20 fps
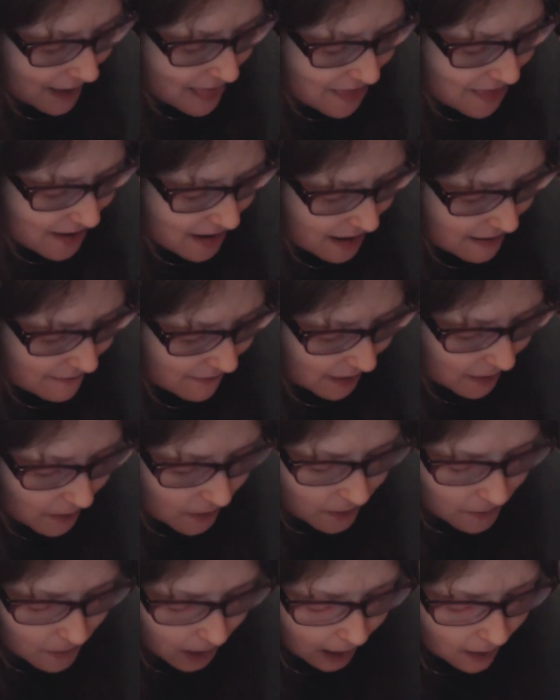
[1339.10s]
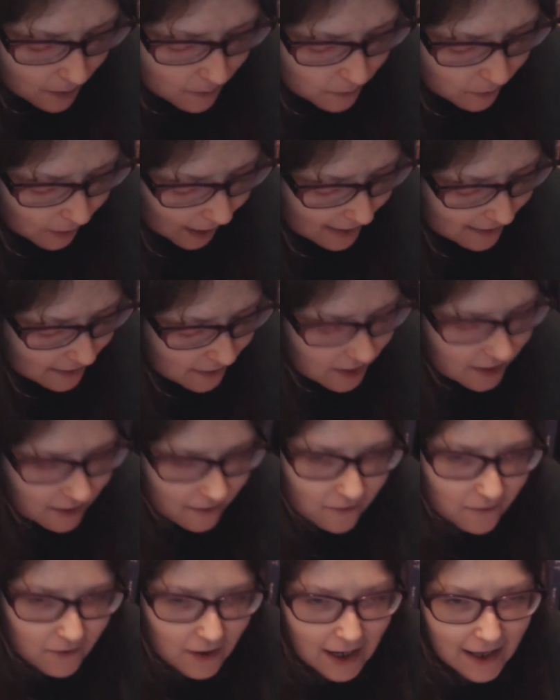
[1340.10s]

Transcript: my theory, how Brendan